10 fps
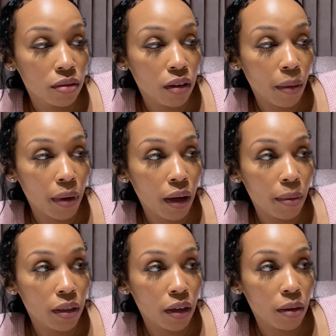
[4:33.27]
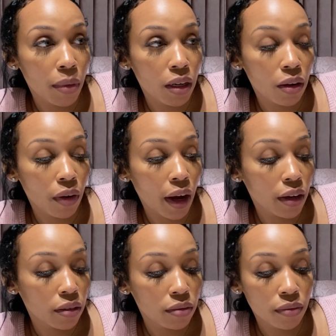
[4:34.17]
I'm gonna come in here in a minute,
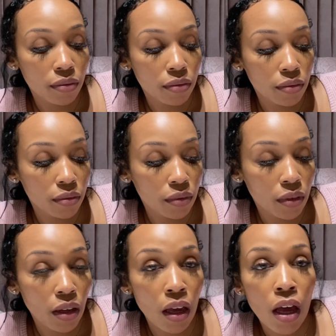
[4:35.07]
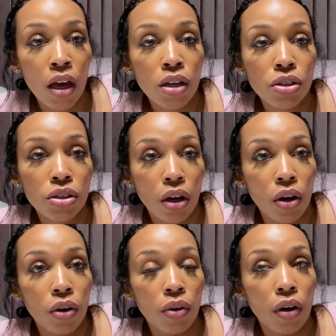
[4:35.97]
okay?
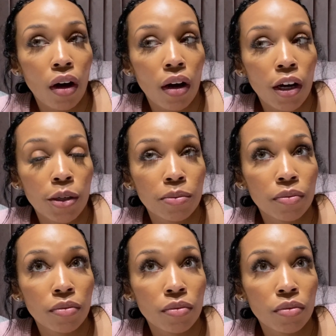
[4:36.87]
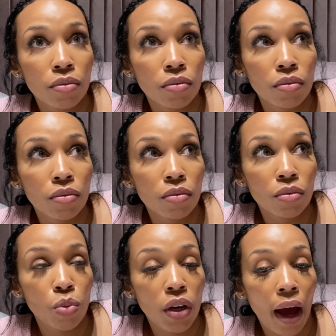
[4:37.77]
So,
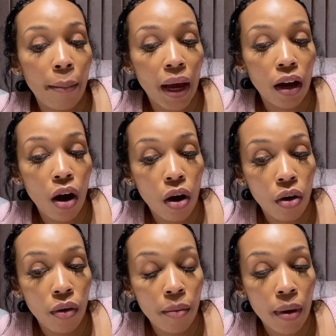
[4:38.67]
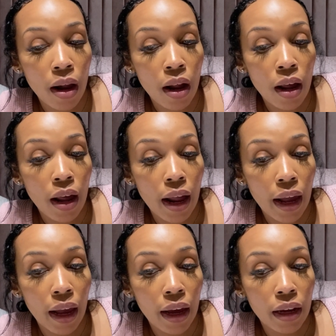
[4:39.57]
we got back home,
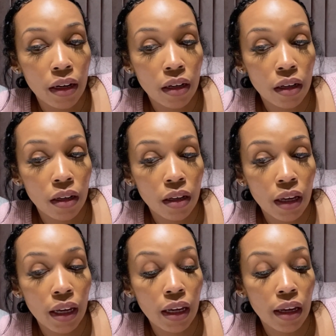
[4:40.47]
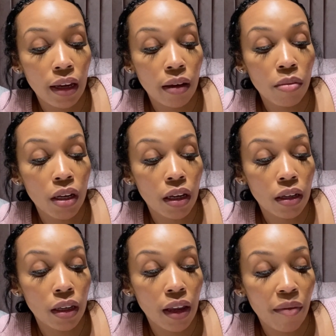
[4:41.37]
and he
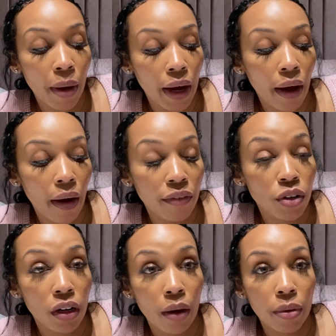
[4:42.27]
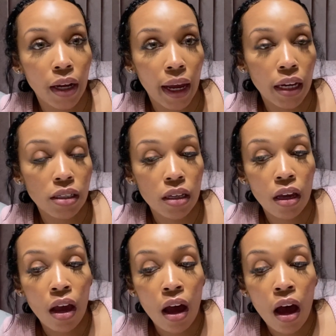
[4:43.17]
immediately left back out after a couple days.
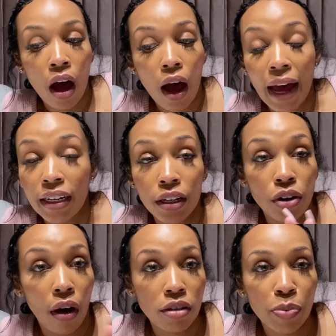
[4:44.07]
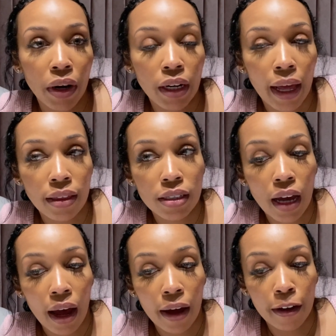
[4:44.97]
I didn't know I was pregnant at the
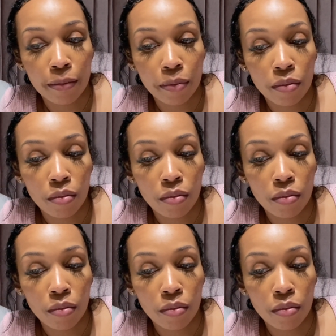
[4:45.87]
time.